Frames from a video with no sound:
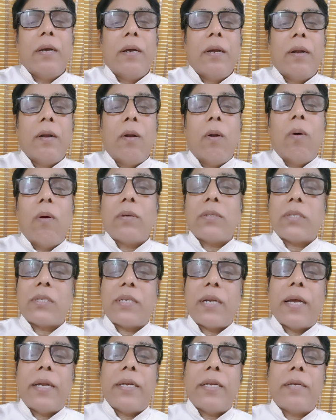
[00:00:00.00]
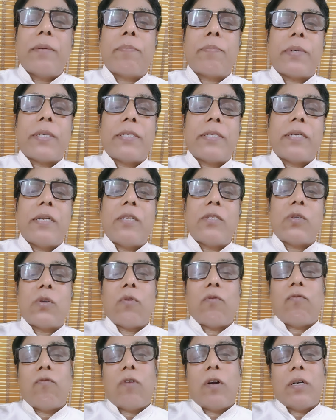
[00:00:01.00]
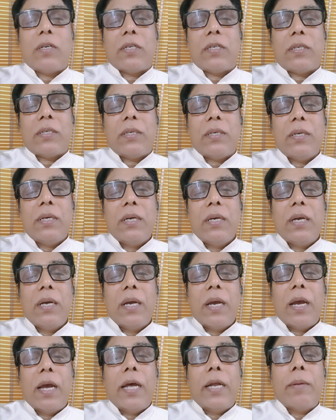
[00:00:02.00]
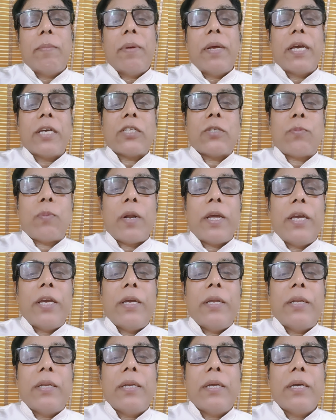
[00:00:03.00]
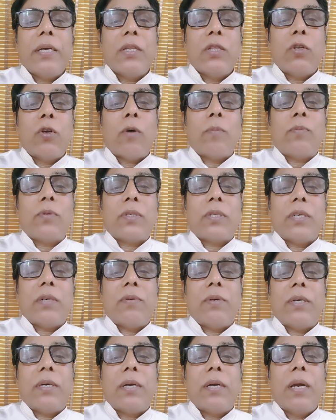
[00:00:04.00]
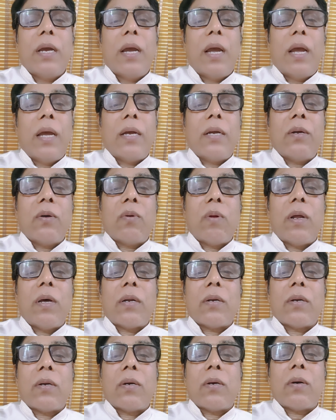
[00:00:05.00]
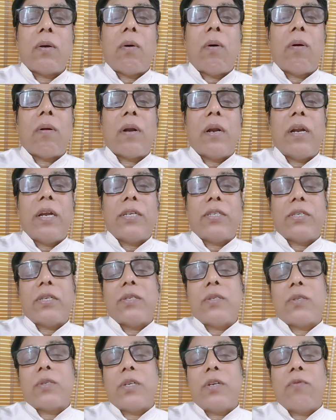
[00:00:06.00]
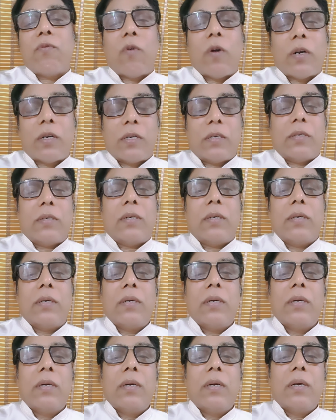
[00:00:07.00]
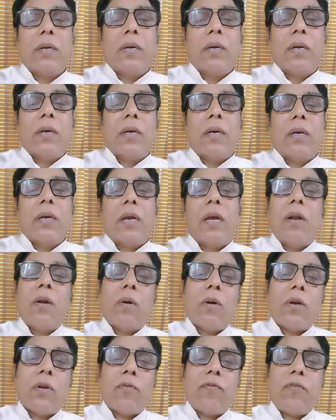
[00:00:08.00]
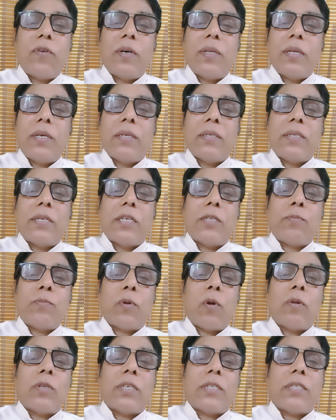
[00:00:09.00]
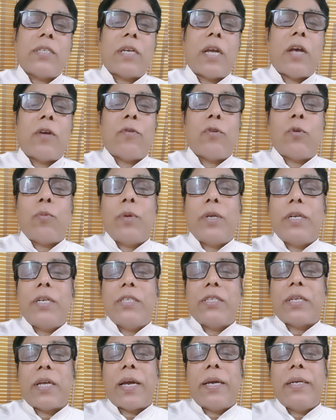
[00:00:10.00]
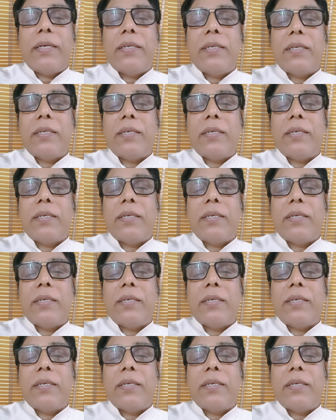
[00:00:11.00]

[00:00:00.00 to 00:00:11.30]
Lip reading: long-standing puzzles of water and may explain the observed angular correlations in water. A lot of further research projects have to be designed